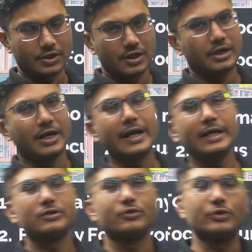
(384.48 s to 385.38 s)

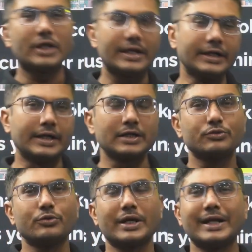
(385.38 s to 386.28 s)
right? So the editors
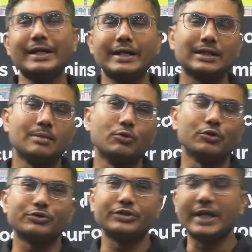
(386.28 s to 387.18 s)
who are editing the
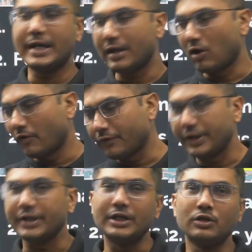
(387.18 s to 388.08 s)
books, they
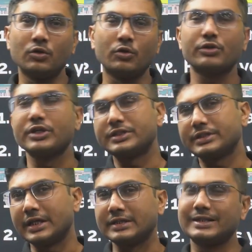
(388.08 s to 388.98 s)
often ignore these things.